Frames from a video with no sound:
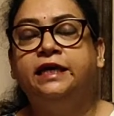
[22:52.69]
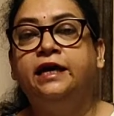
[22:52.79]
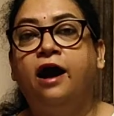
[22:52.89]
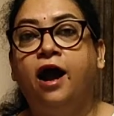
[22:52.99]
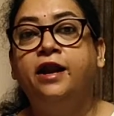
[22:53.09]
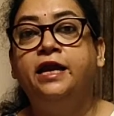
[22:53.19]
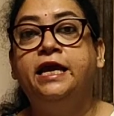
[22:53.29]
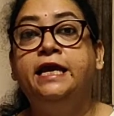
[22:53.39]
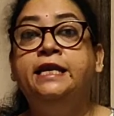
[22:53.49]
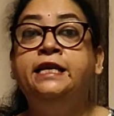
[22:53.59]
We
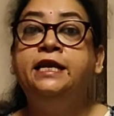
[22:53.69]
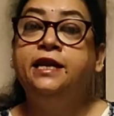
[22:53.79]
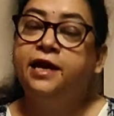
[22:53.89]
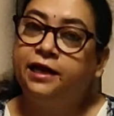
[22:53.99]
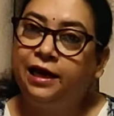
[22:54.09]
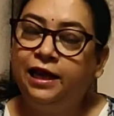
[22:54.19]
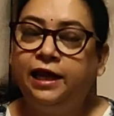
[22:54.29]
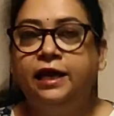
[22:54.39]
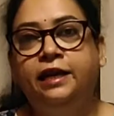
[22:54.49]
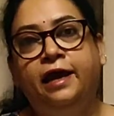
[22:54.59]

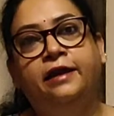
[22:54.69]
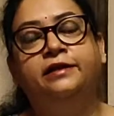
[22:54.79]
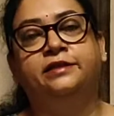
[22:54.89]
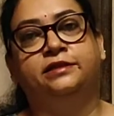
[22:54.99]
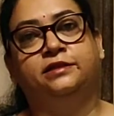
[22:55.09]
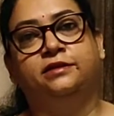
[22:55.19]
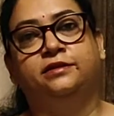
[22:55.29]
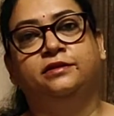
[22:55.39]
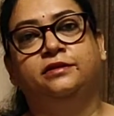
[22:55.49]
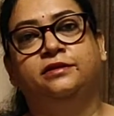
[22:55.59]
say that they
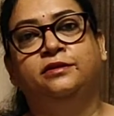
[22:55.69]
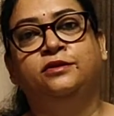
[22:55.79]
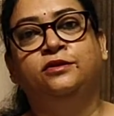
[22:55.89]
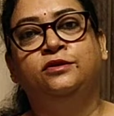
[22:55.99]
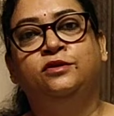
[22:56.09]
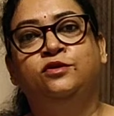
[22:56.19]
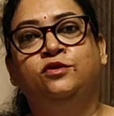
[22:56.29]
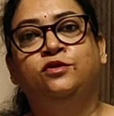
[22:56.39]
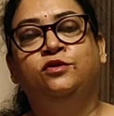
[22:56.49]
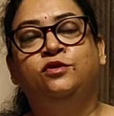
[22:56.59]
are
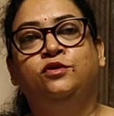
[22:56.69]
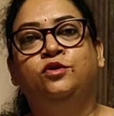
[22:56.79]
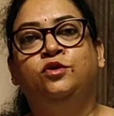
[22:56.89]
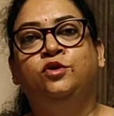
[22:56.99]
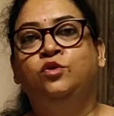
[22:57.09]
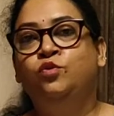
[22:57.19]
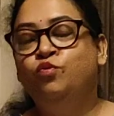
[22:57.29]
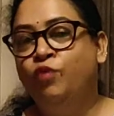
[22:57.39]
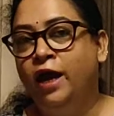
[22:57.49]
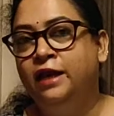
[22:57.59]
indirectly
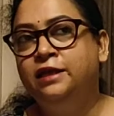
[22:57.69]
inherited.